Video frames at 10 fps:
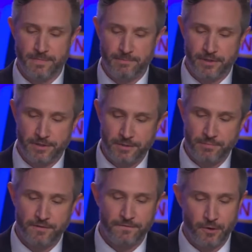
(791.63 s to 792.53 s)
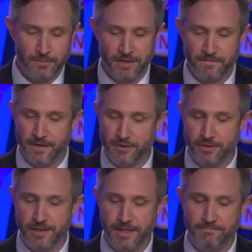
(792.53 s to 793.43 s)
members perform
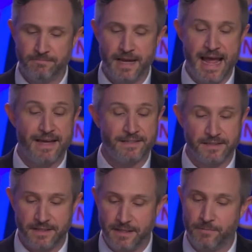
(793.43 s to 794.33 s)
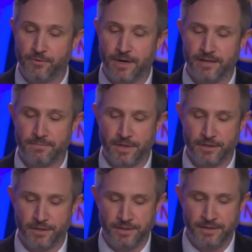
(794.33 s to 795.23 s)
individually, as a team throughout the
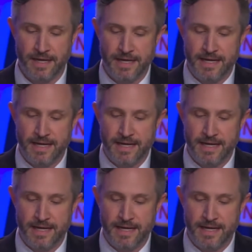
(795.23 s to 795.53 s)
mission,